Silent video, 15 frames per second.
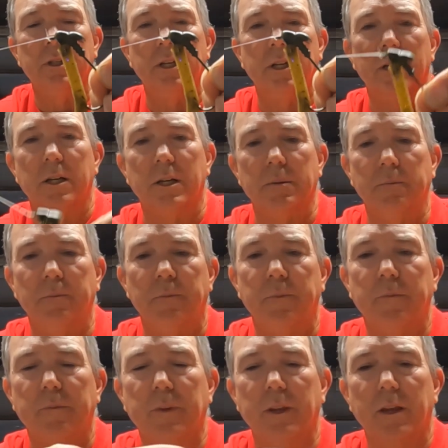
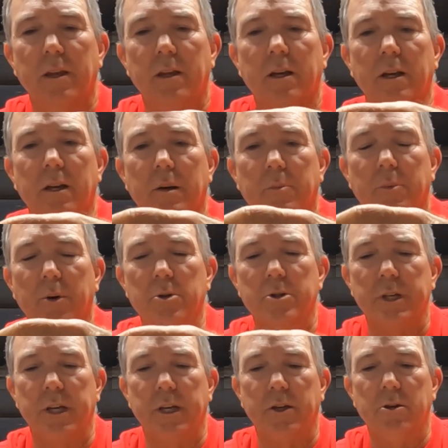Pro
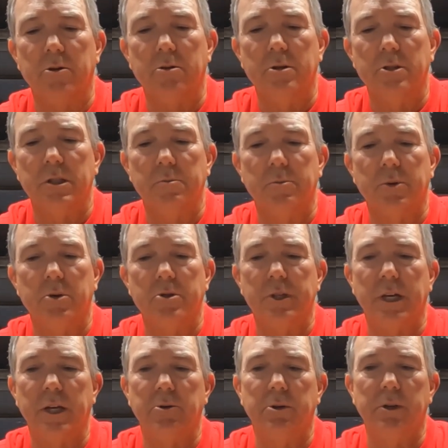Senko, slim Pro
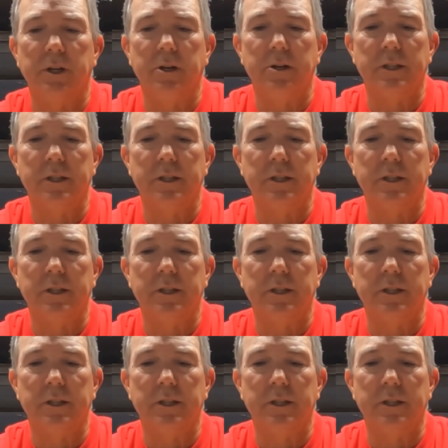Senko on there.